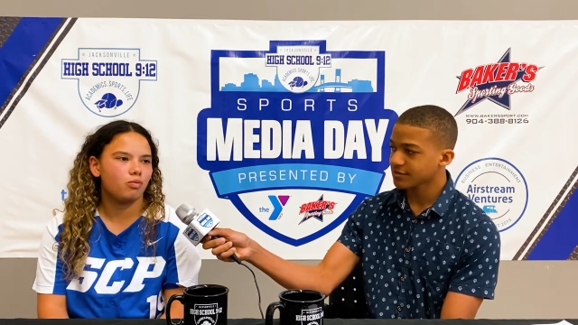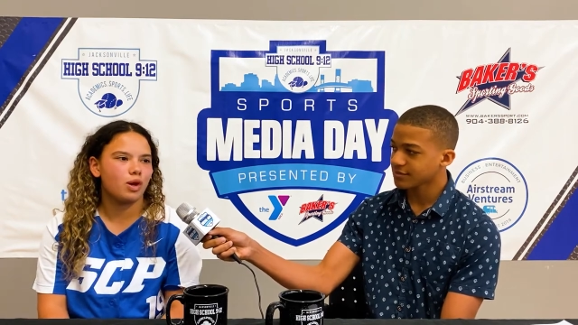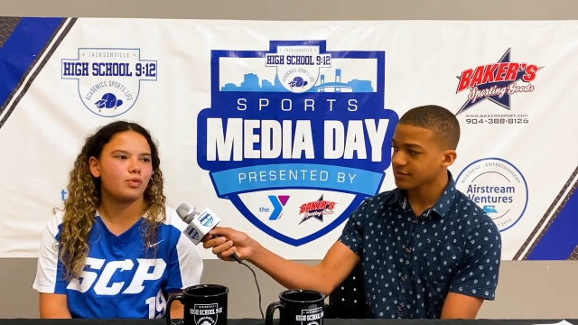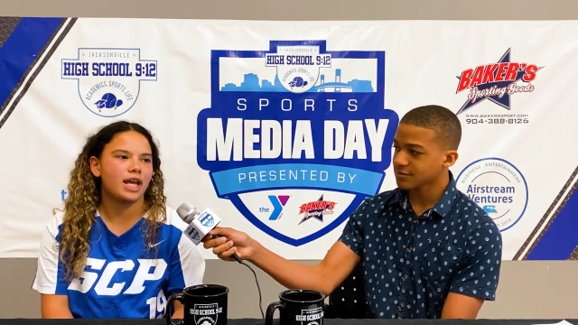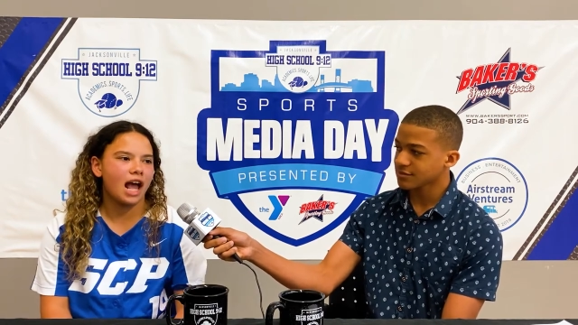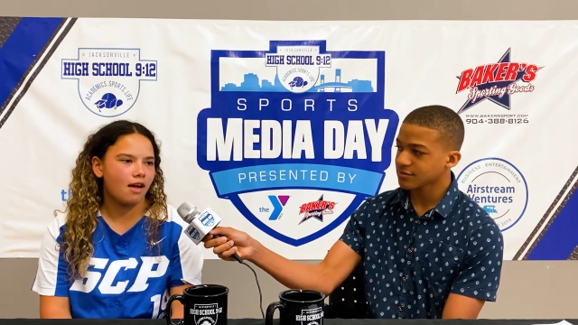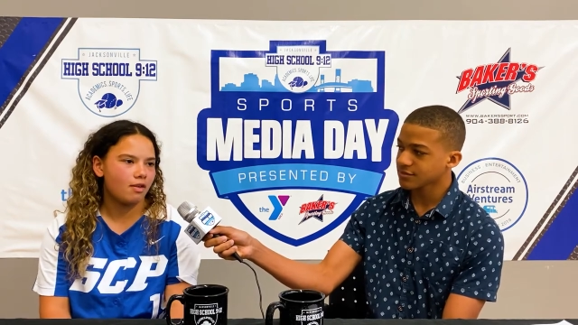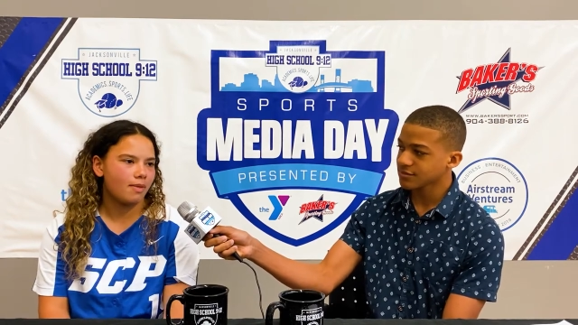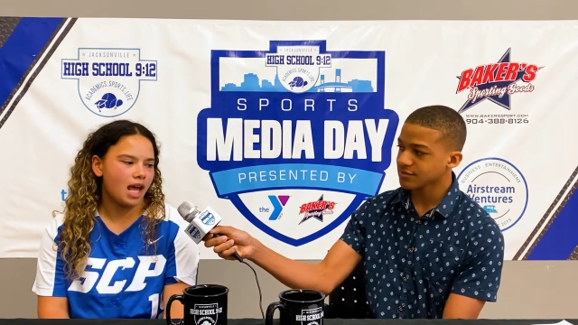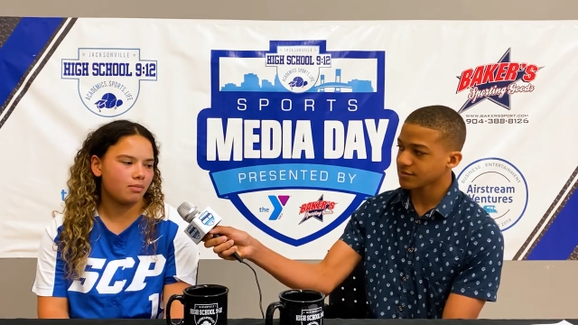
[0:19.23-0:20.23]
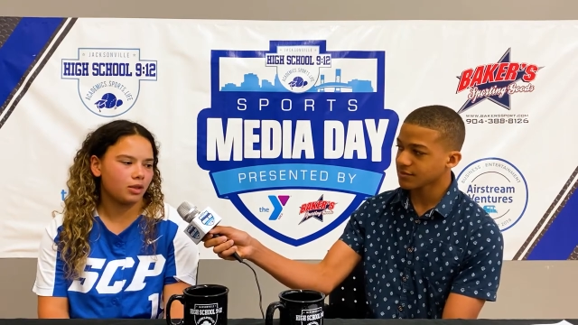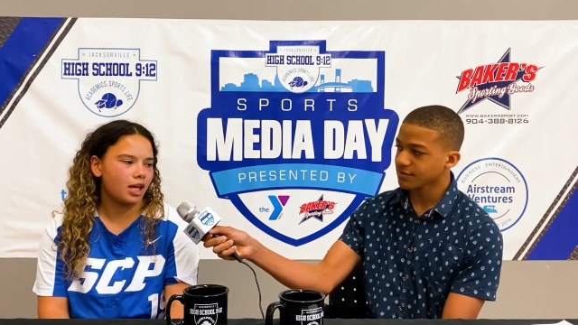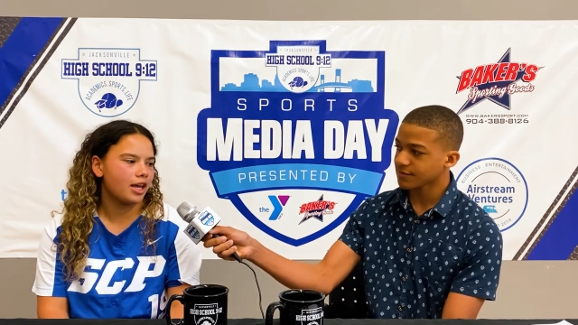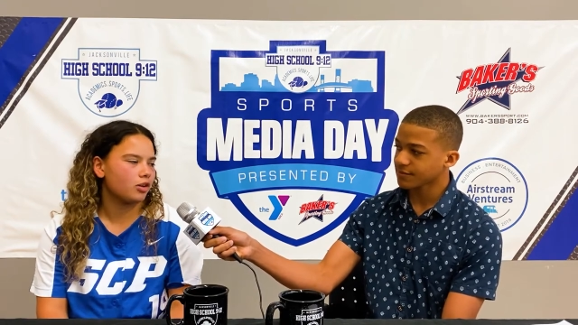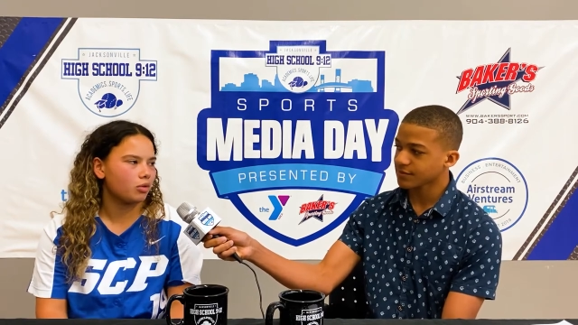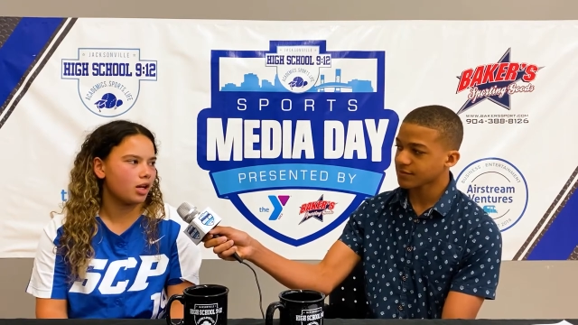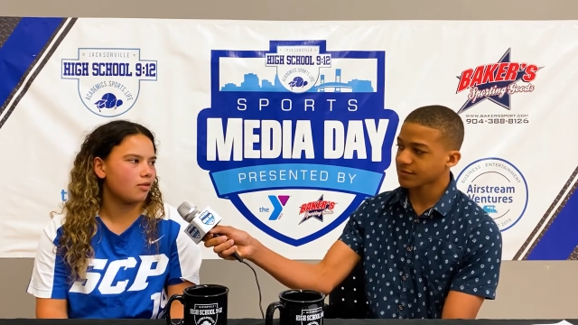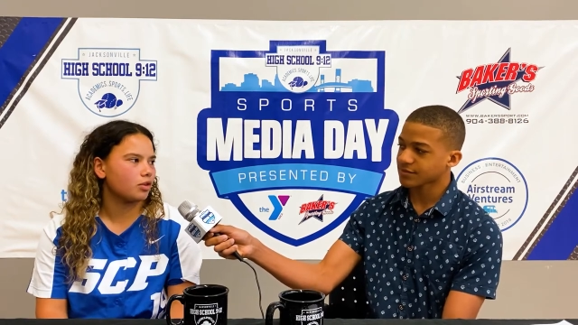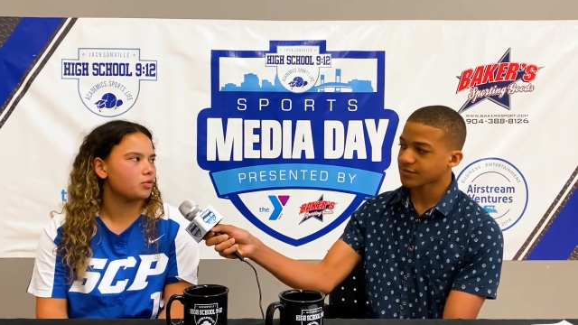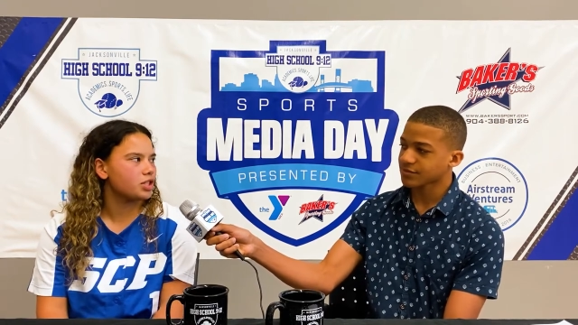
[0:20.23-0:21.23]
Speaker 1: when we have a bad play or
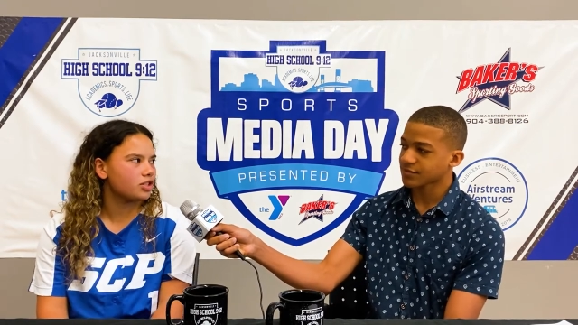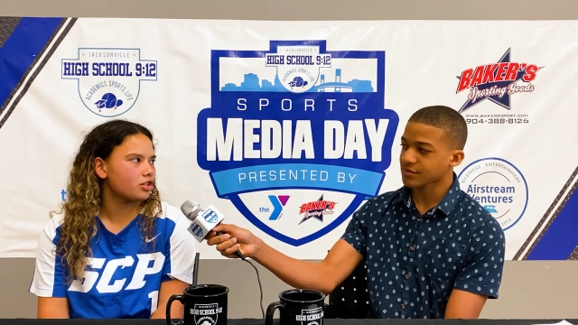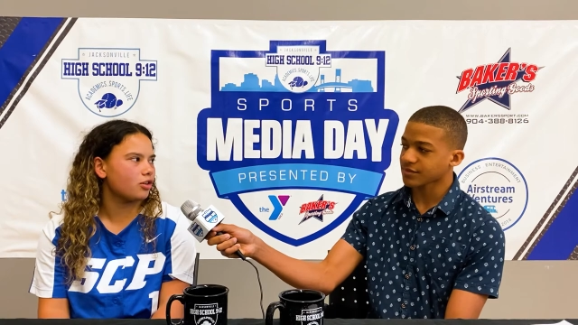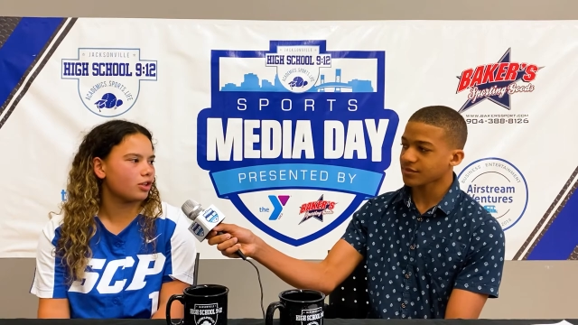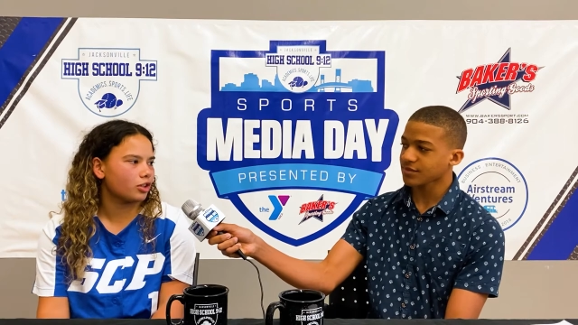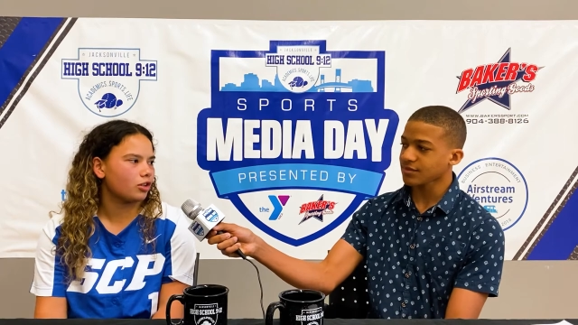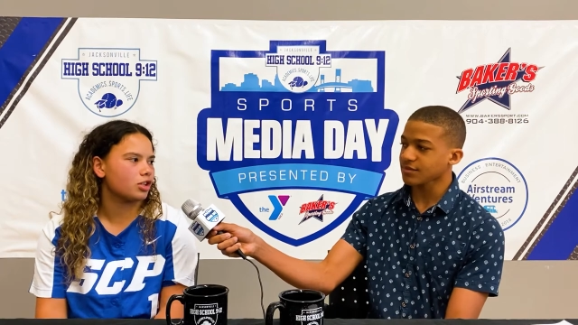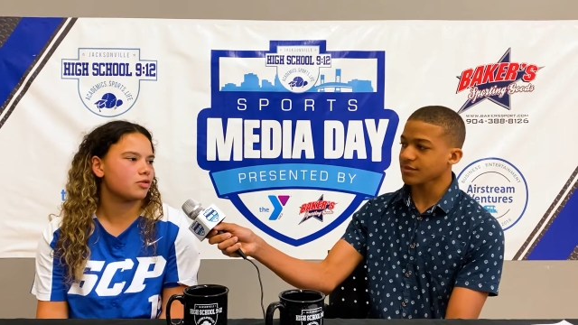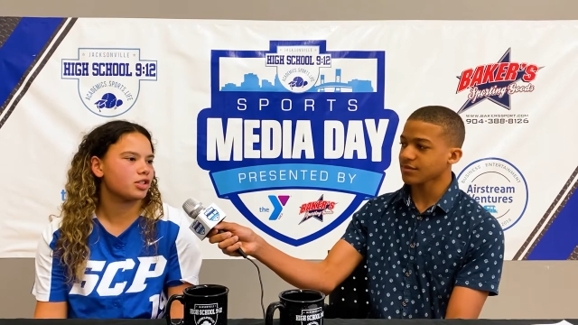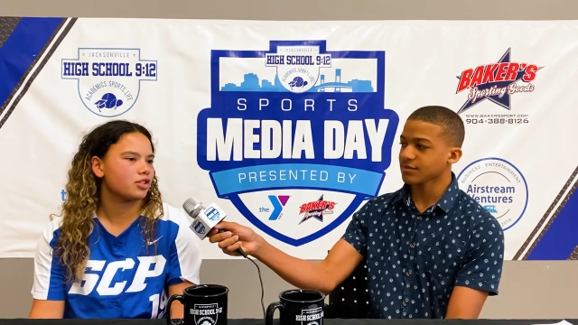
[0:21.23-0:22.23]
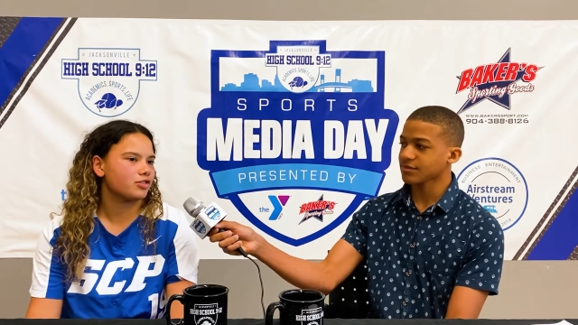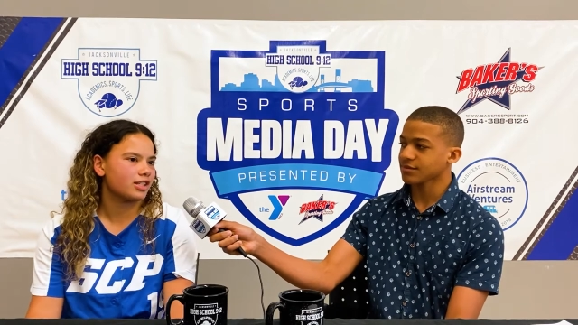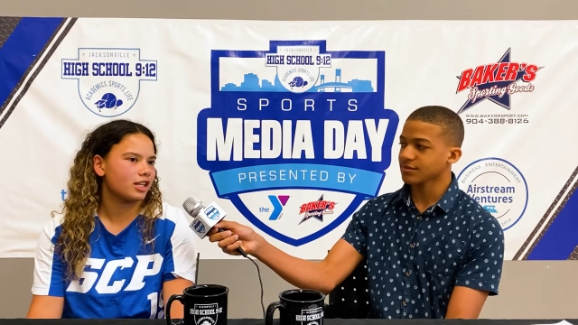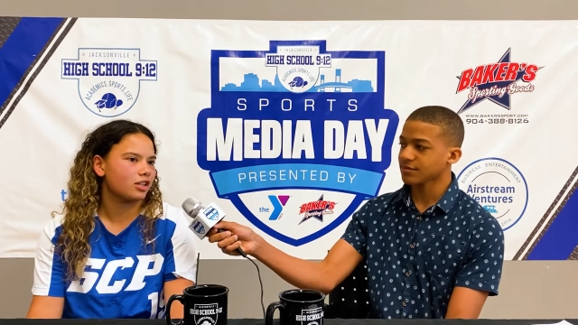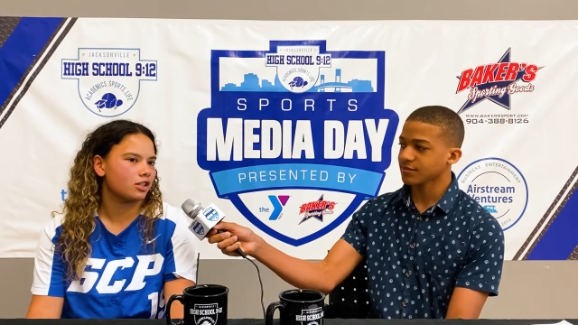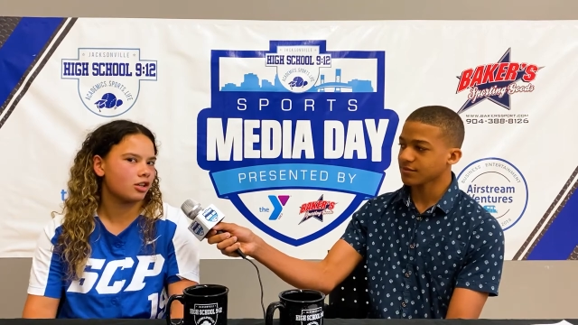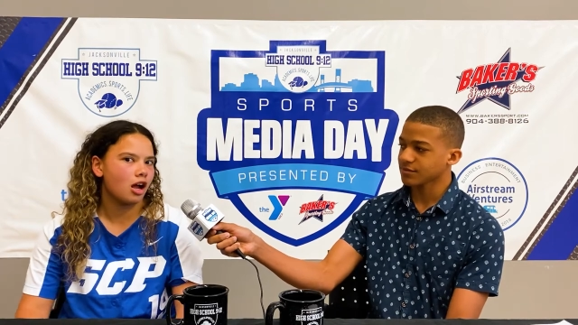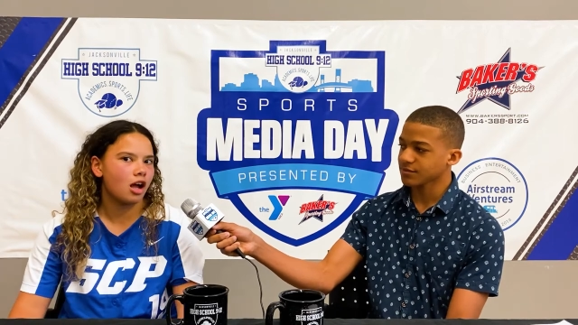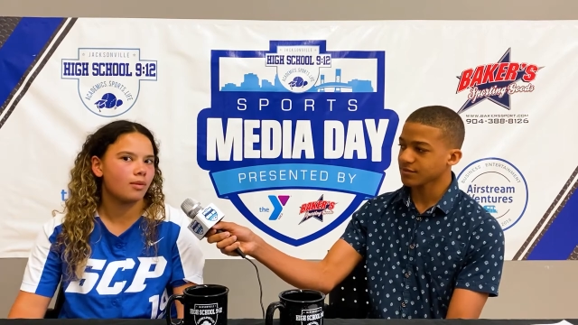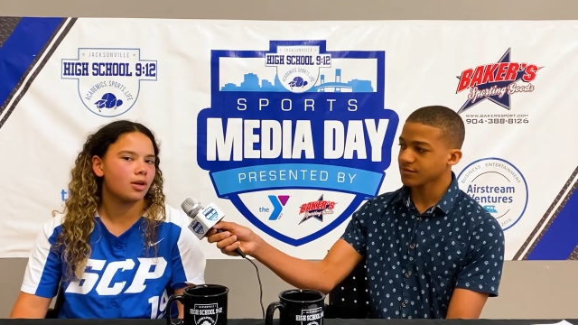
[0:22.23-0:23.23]
whatever, we still encourage. We still say good
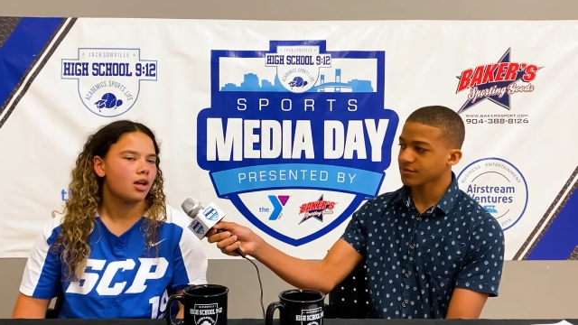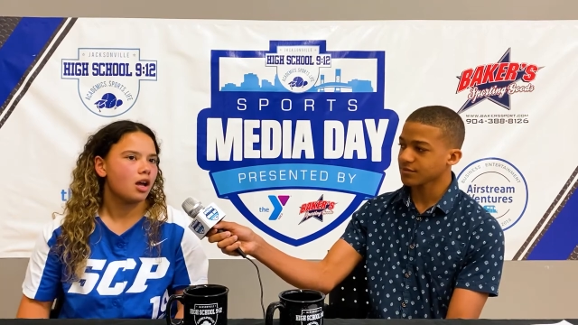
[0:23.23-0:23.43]
job.